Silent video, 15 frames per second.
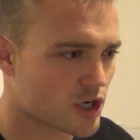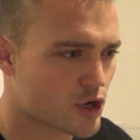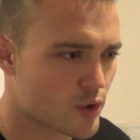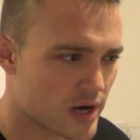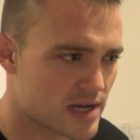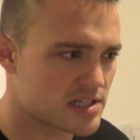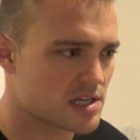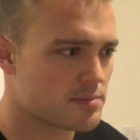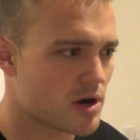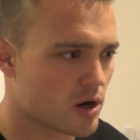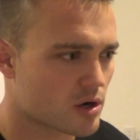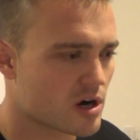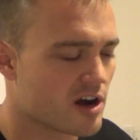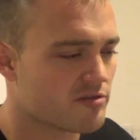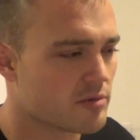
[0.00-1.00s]
crazy about
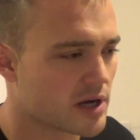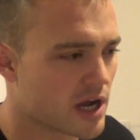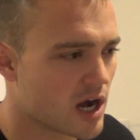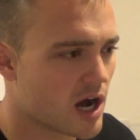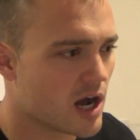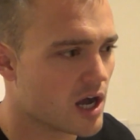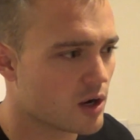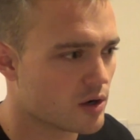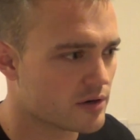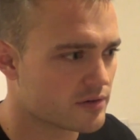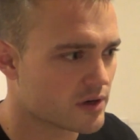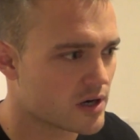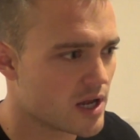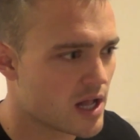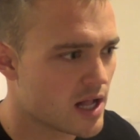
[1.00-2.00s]
Krav Maga,
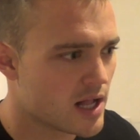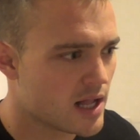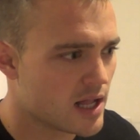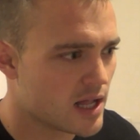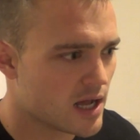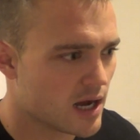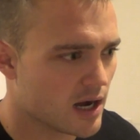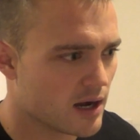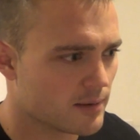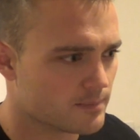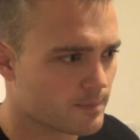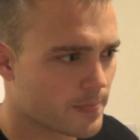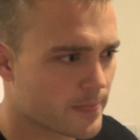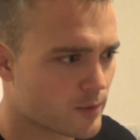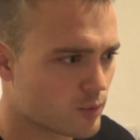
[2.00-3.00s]
however,
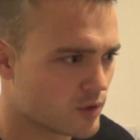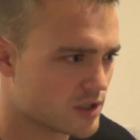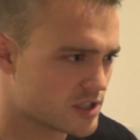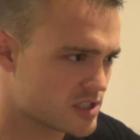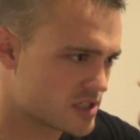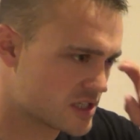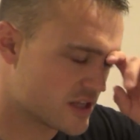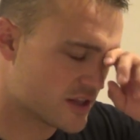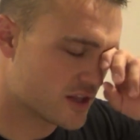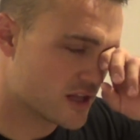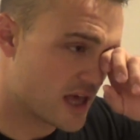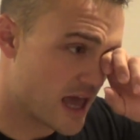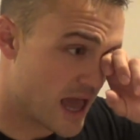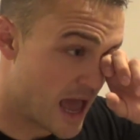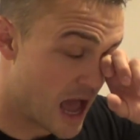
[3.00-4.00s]
was
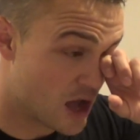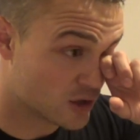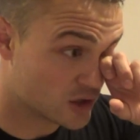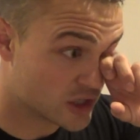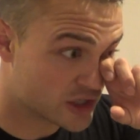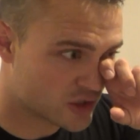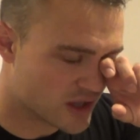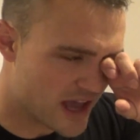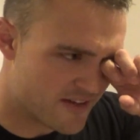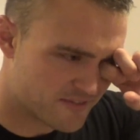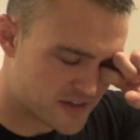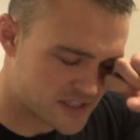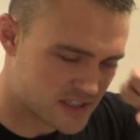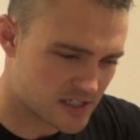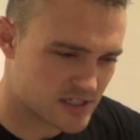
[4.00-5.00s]
how little
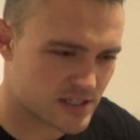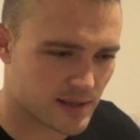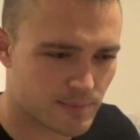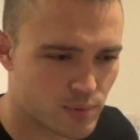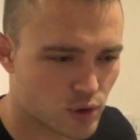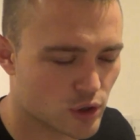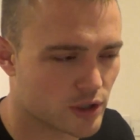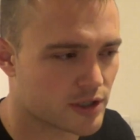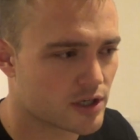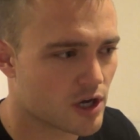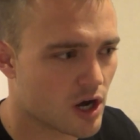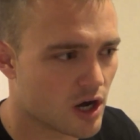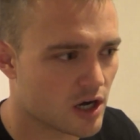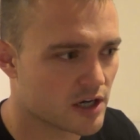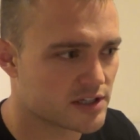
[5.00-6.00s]
emphasis they put
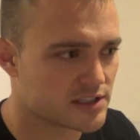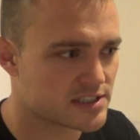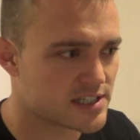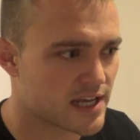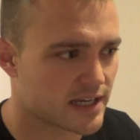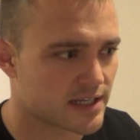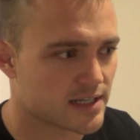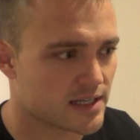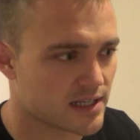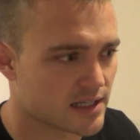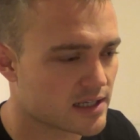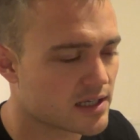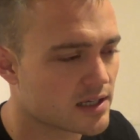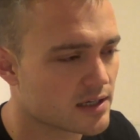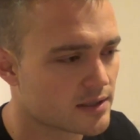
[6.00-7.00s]
on
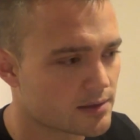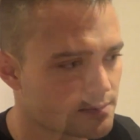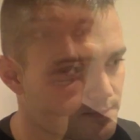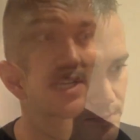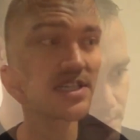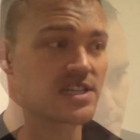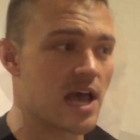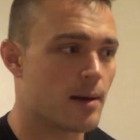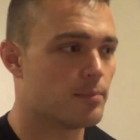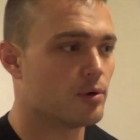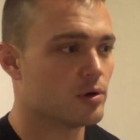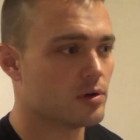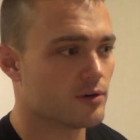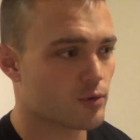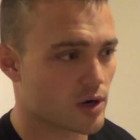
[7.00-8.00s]
technique. An
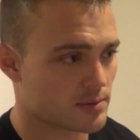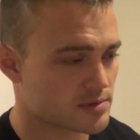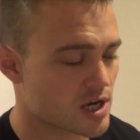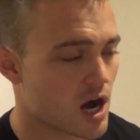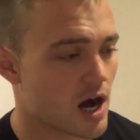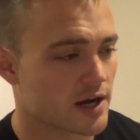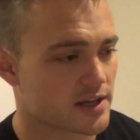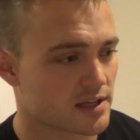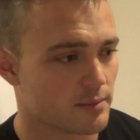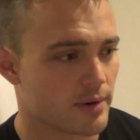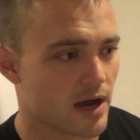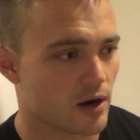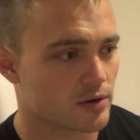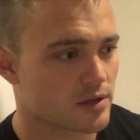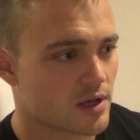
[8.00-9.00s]
example of what I'm talking
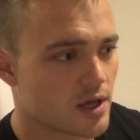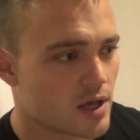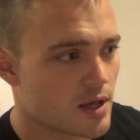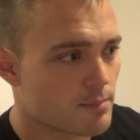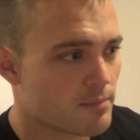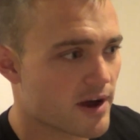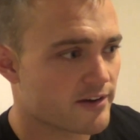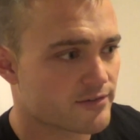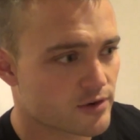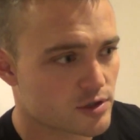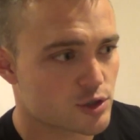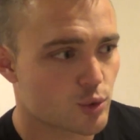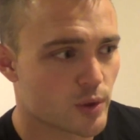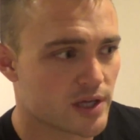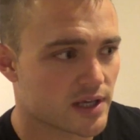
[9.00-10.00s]
about, my
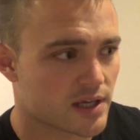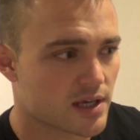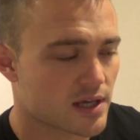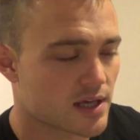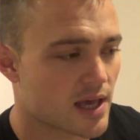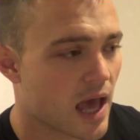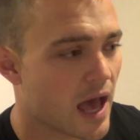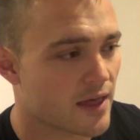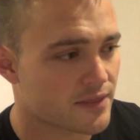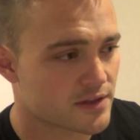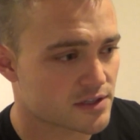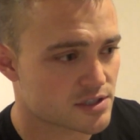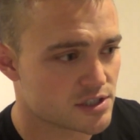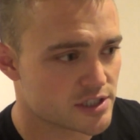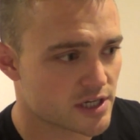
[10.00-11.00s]
first week at
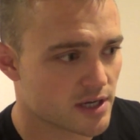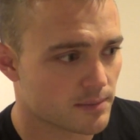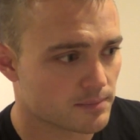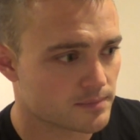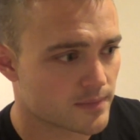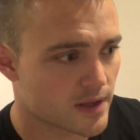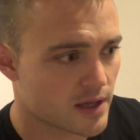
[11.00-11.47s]
this gym,